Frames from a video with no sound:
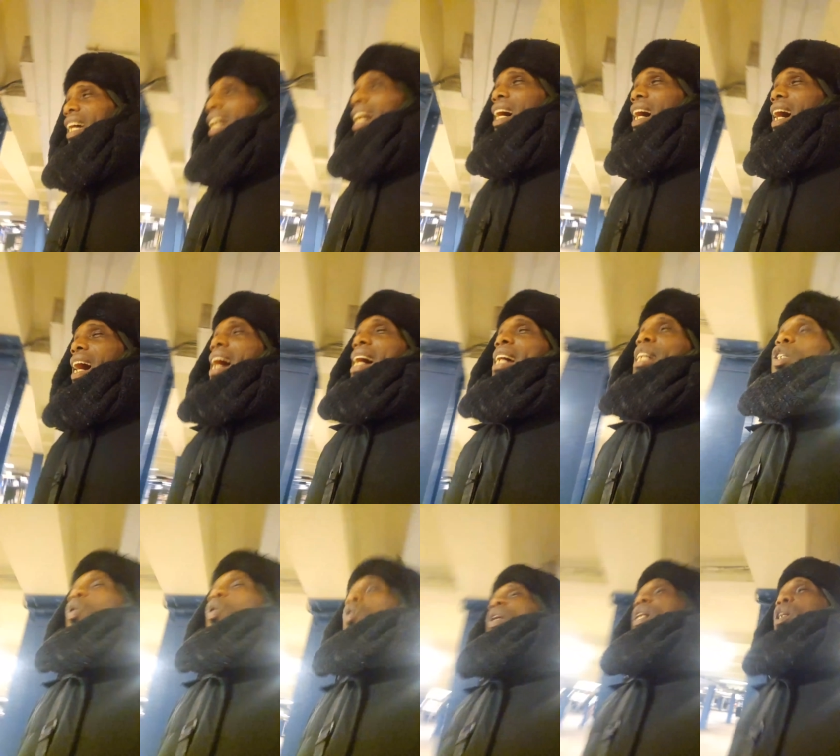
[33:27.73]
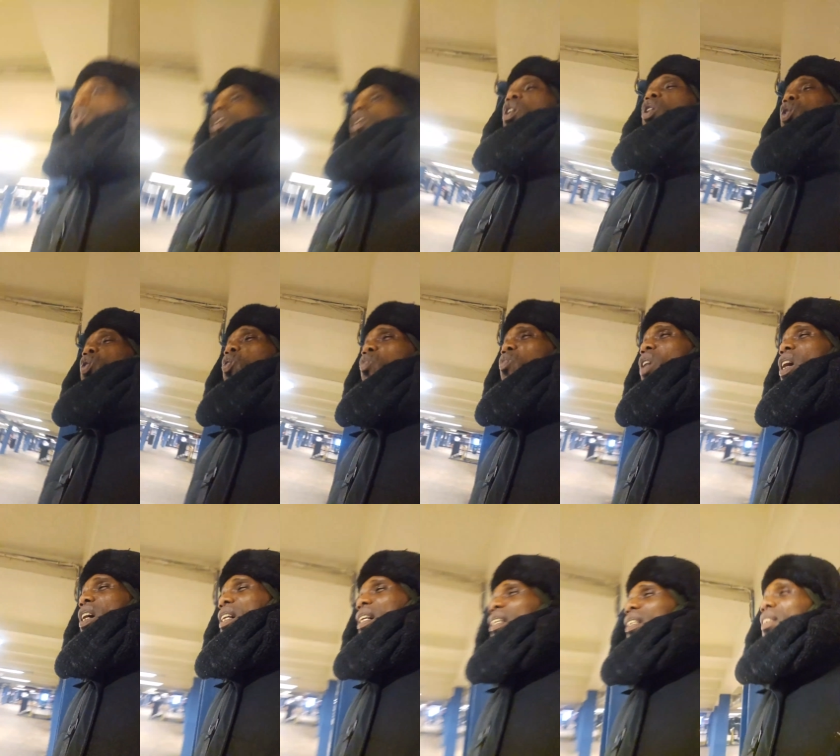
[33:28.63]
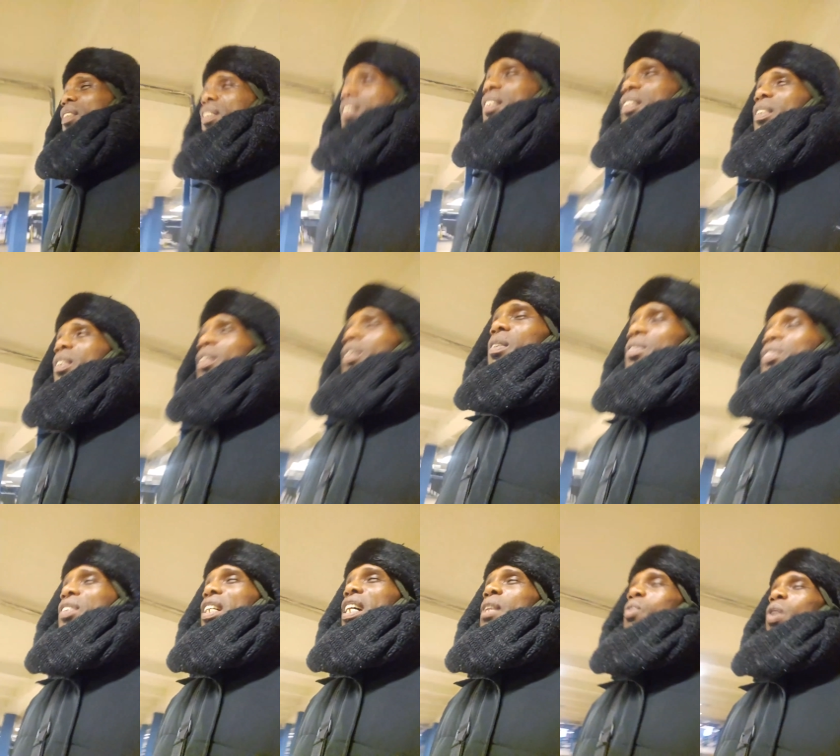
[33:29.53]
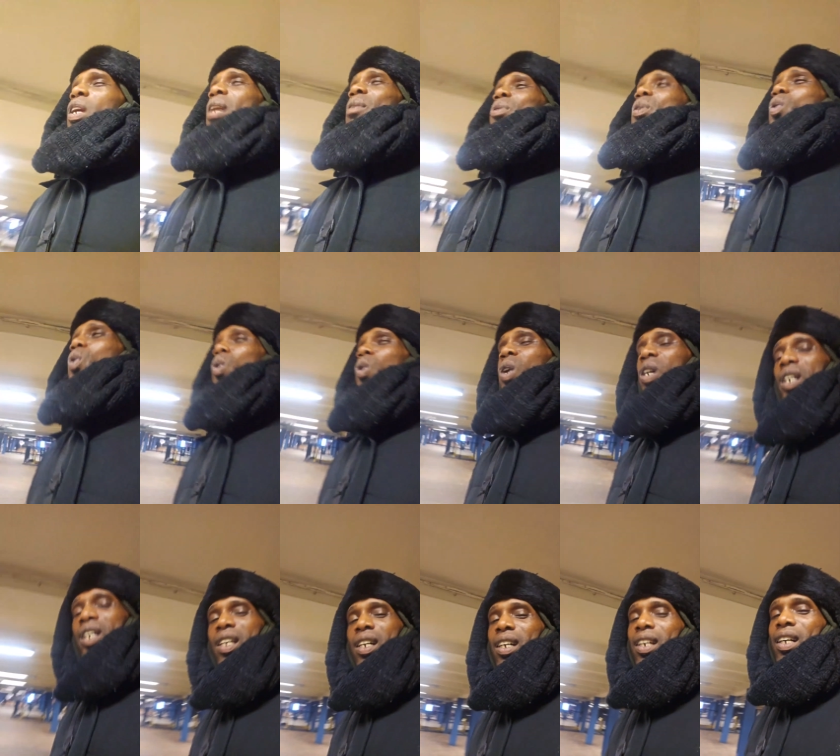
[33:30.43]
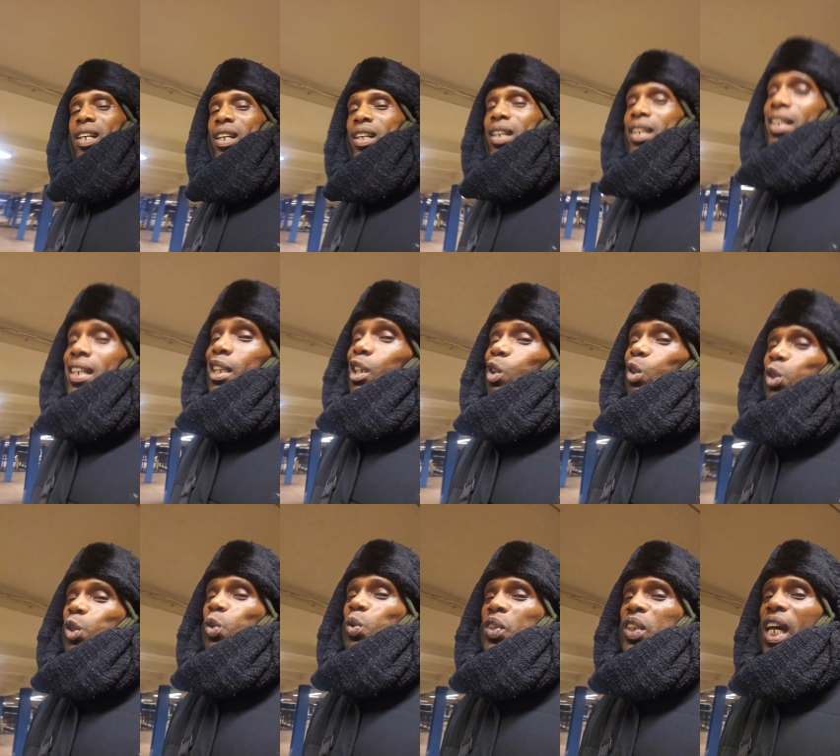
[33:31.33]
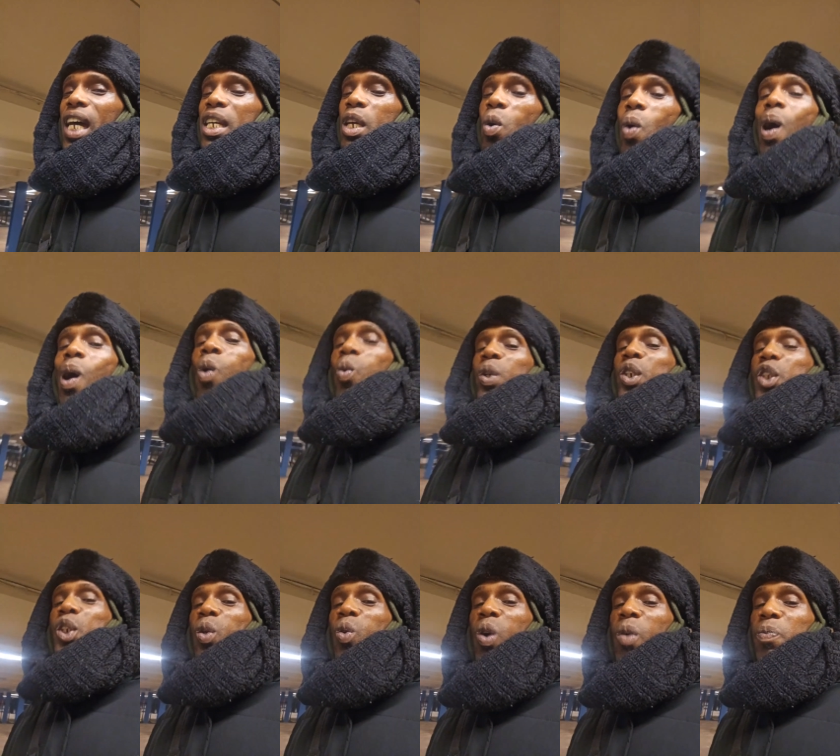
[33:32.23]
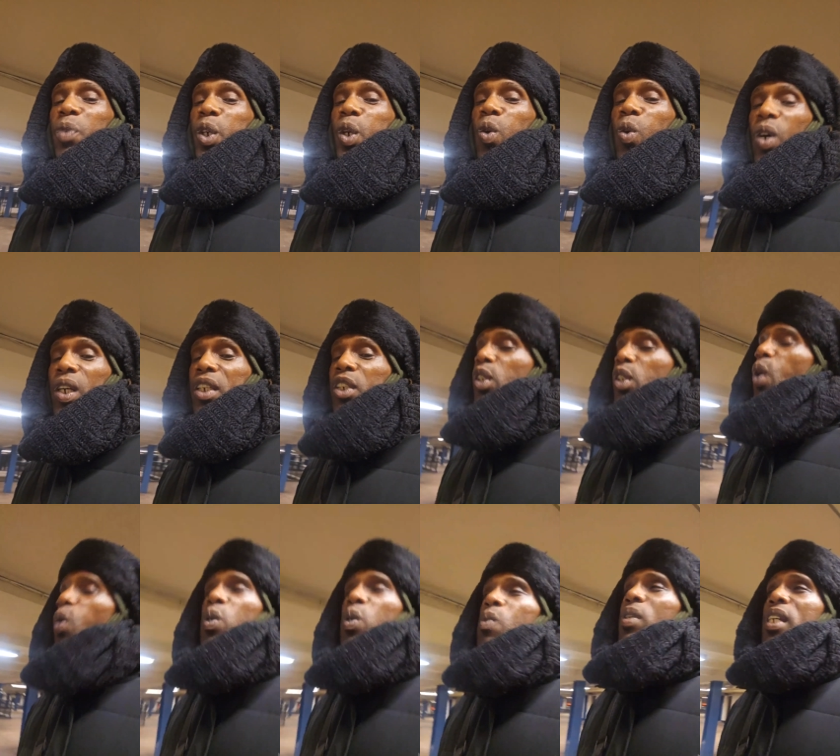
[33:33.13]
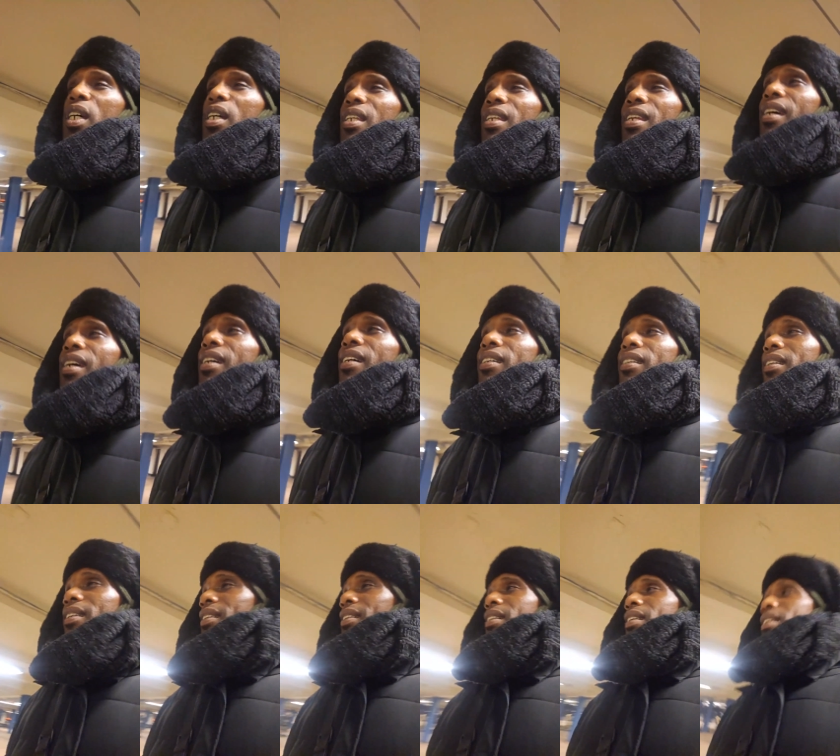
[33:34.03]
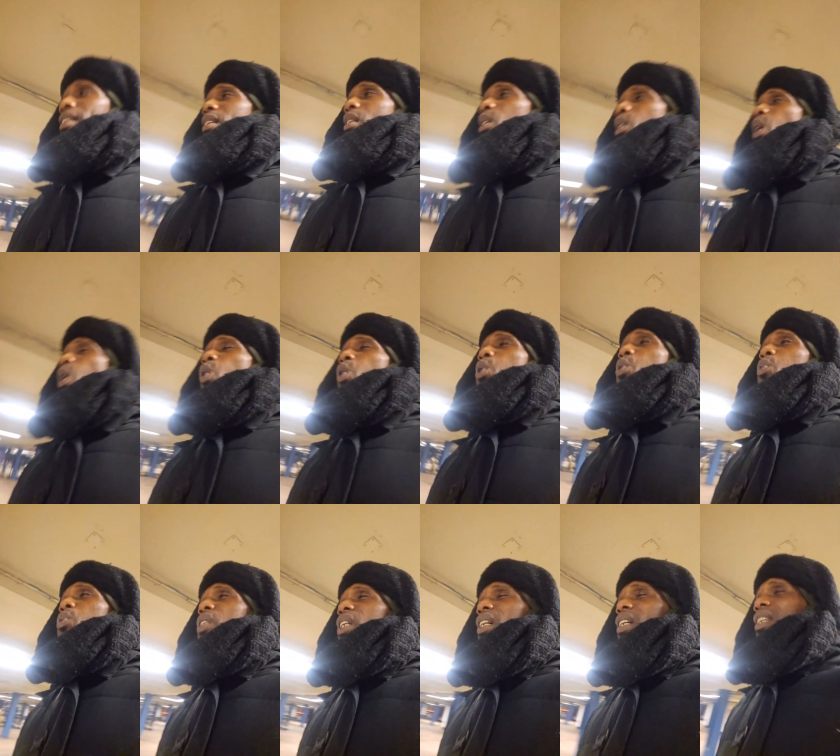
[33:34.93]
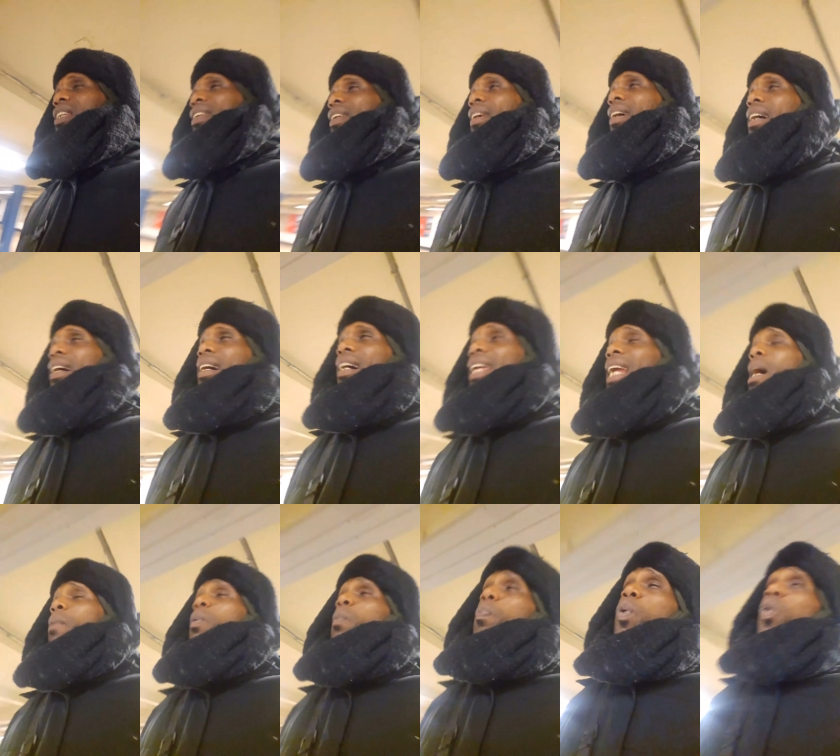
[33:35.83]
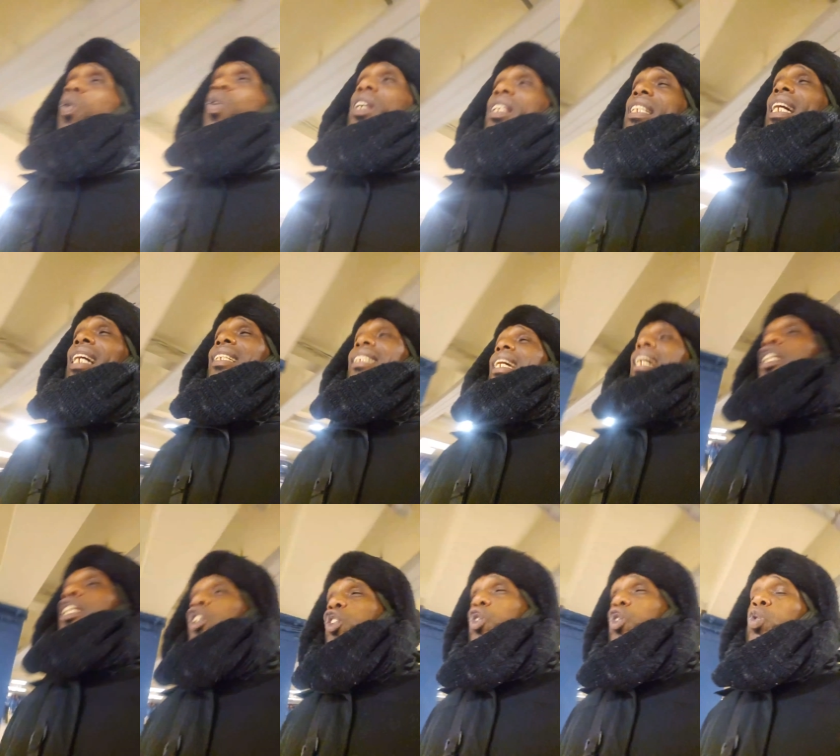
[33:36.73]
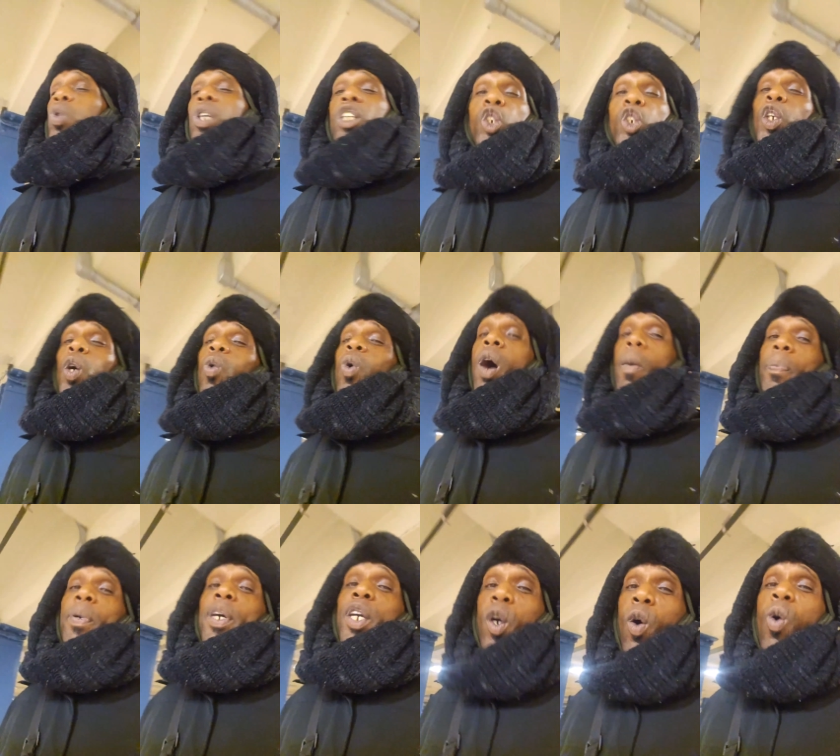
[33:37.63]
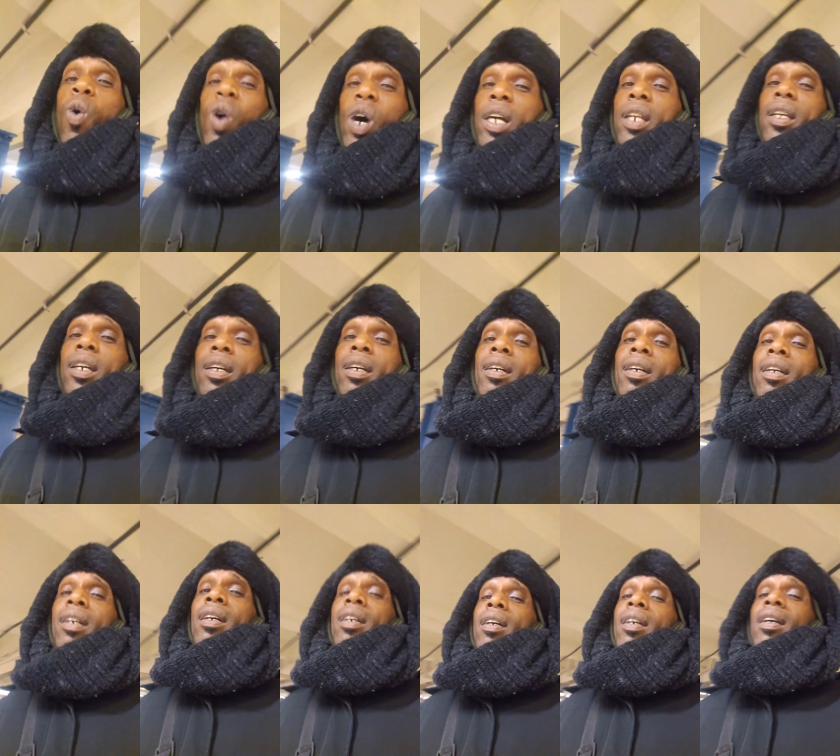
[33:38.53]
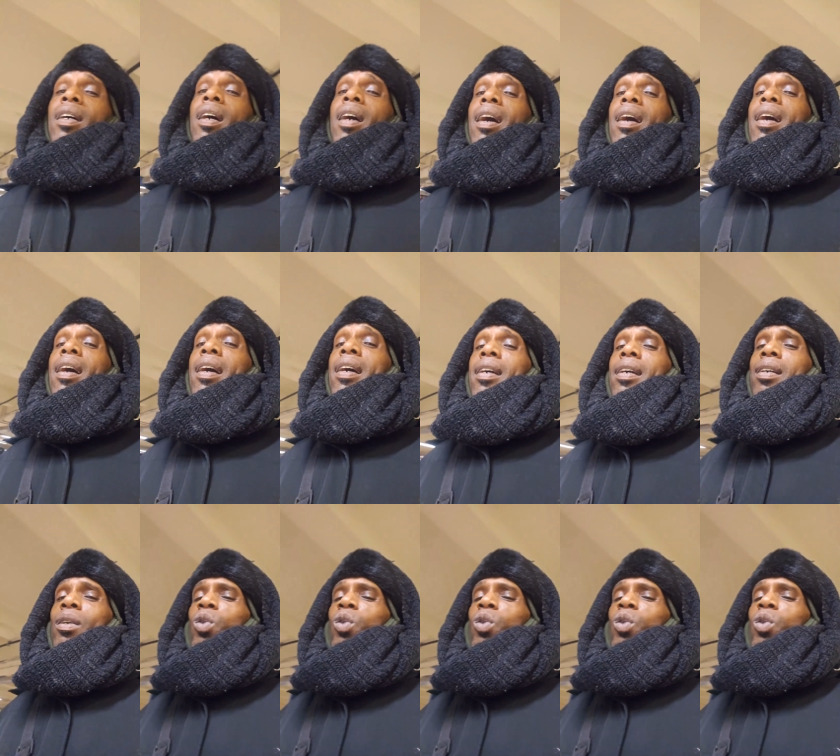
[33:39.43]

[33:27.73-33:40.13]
I ain't going on Uncle Ruckus, you know what I'm saying? What up, court? And nigga, don't you say you always show up at court, because no, you didn't, nigga. No, you didn't. And I reported that day that you didn't show up at court. All right?